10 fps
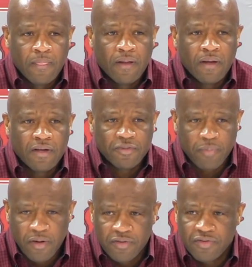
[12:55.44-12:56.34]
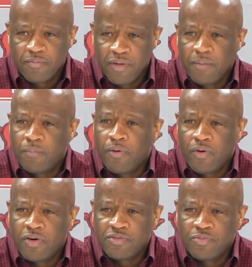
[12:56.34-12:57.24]
our experience of being
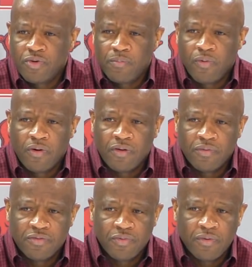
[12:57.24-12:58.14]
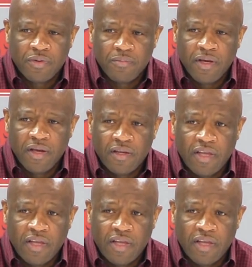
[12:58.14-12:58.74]
poised, more importantly, was real, real big.